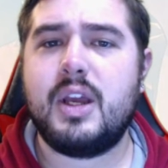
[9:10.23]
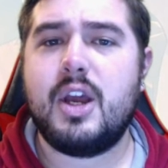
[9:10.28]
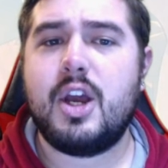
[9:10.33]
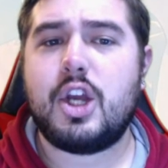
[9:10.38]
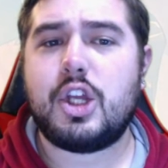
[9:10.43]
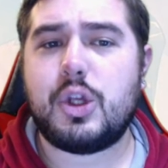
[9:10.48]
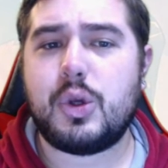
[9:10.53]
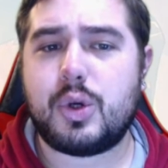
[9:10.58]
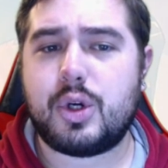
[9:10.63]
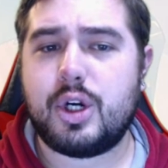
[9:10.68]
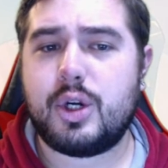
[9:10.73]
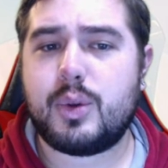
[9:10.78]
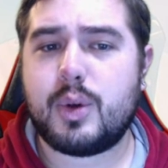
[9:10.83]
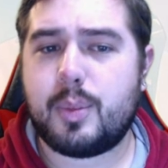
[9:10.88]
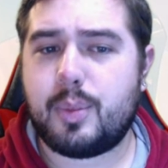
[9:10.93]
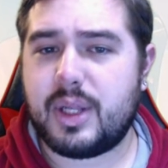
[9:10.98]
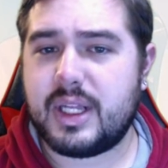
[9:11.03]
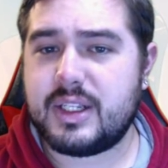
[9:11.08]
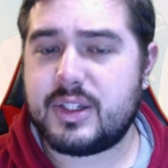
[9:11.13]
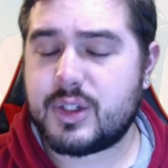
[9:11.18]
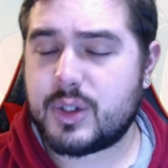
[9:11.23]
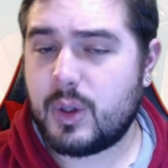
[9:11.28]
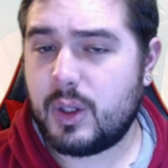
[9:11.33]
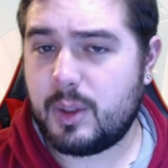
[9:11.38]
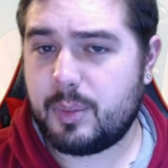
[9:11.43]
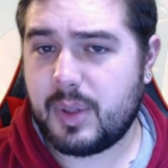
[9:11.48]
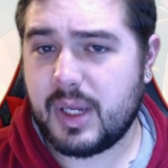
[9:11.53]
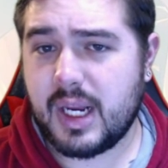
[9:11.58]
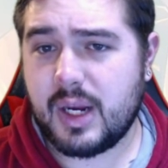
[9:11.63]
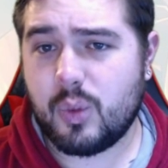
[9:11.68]
You could replace
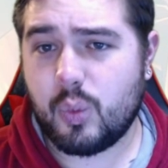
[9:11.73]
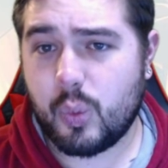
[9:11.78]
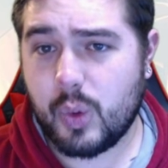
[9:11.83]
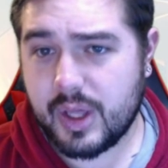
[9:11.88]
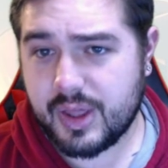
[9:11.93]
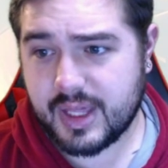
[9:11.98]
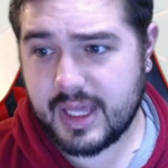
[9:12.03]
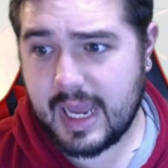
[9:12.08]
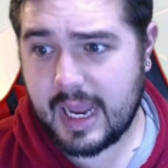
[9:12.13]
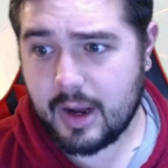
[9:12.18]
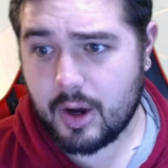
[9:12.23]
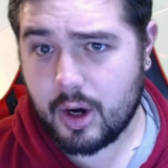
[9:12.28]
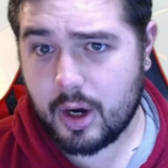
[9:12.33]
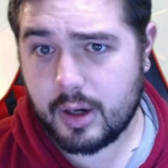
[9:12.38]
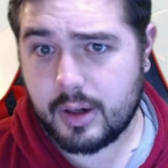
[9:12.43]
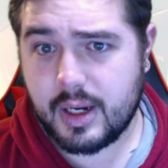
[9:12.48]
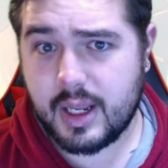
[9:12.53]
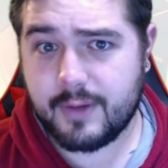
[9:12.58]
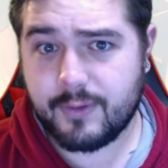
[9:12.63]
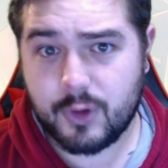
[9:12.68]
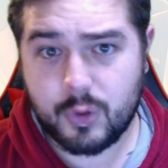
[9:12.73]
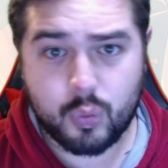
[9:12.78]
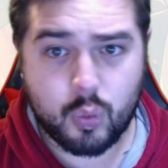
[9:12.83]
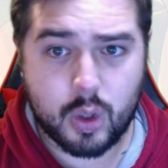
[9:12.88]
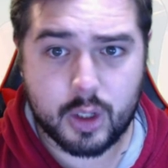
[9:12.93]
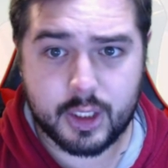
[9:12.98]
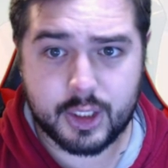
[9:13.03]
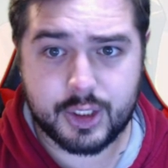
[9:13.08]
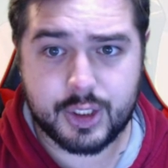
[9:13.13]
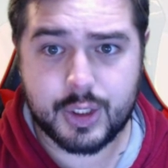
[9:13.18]
Scolipede with Gengar if you
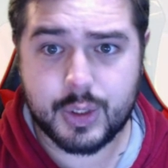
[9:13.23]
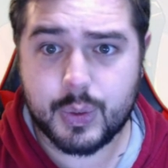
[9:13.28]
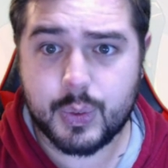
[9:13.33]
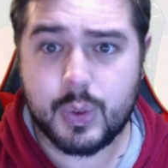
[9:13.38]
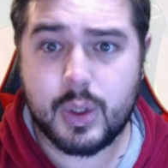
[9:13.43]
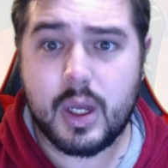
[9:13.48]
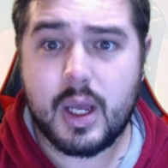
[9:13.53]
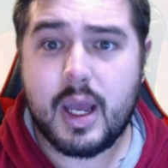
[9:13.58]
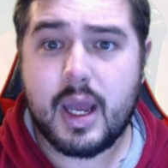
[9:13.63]
wanted to,